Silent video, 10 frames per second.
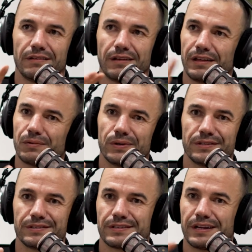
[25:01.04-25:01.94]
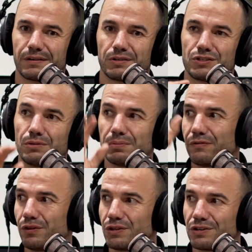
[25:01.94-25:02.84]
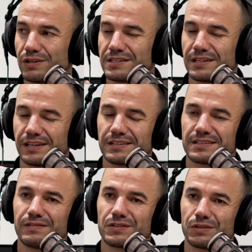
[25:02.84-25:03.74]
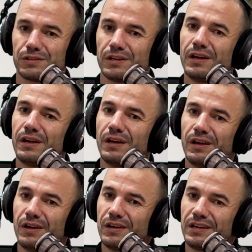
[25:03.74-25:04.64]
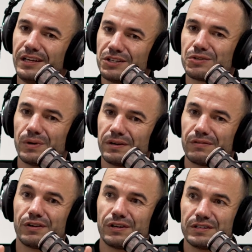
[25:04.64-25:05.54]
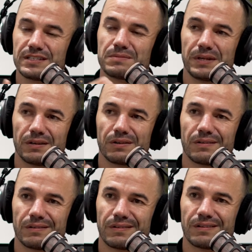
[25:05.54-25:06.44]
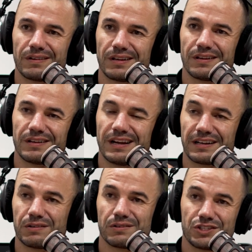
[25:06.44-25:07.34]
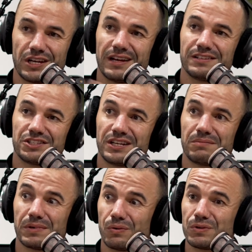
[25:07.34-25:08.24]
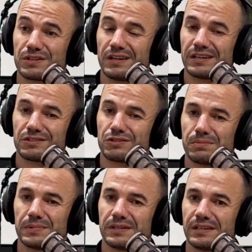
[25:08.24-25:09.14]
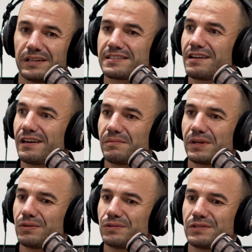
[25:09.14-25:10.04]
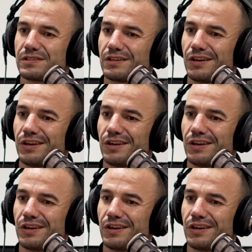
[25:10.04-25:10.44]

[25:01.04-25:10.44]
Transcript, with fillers: the other ones like super futuristic and stuff. So okay. each one of those has been like challenging, but also like super exciting because